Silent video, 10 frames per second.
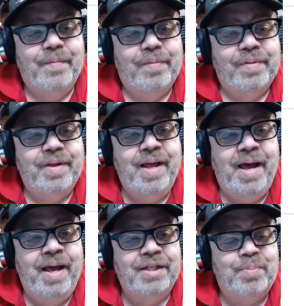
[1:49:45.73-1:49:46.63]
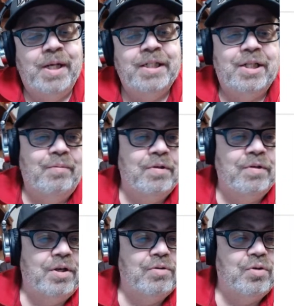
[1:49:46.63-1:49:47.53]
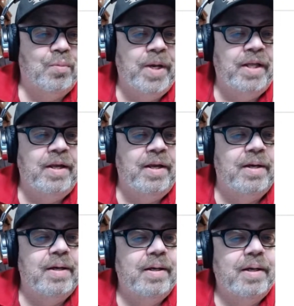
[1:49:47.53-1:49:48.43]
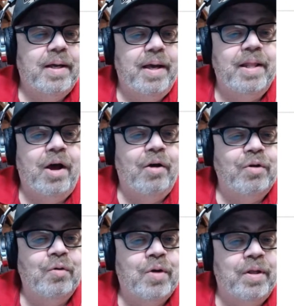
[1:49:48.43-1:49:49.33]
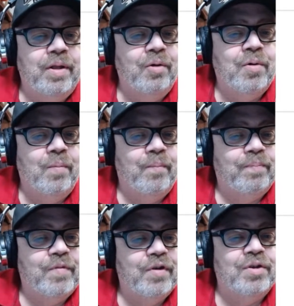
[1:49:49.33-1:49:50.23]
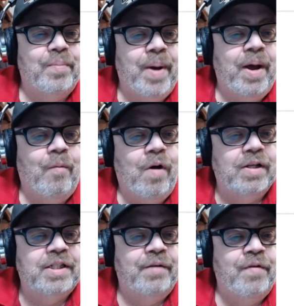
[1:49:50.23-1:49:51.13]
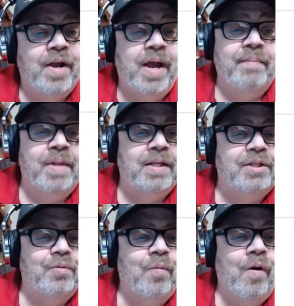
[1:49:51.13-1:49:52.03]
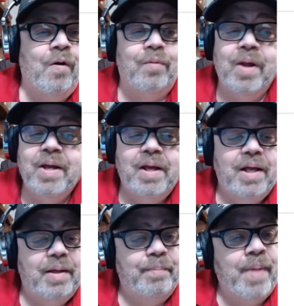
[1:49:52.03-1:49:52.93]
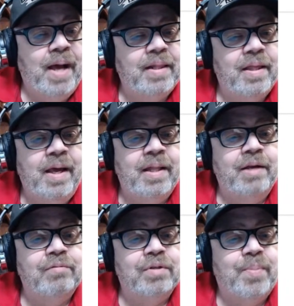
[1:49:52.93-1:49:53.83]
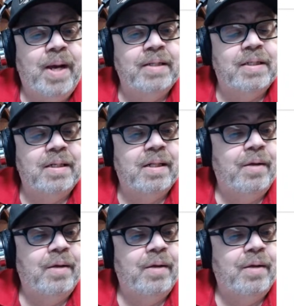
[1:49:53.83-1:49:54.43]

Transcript: today, especially with social media and all. You can just about watch every game that you want. Back then, it was basically